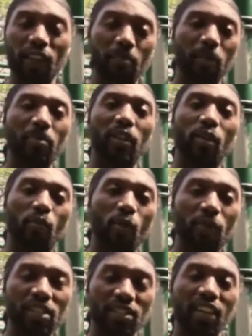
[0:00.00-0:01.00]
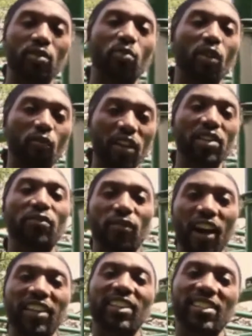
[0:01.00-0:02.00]
implemented what we say is we are
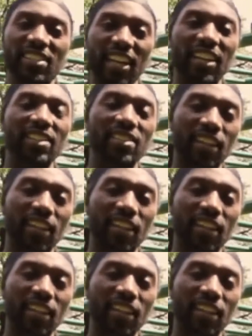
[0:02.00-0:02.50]
redefining the standards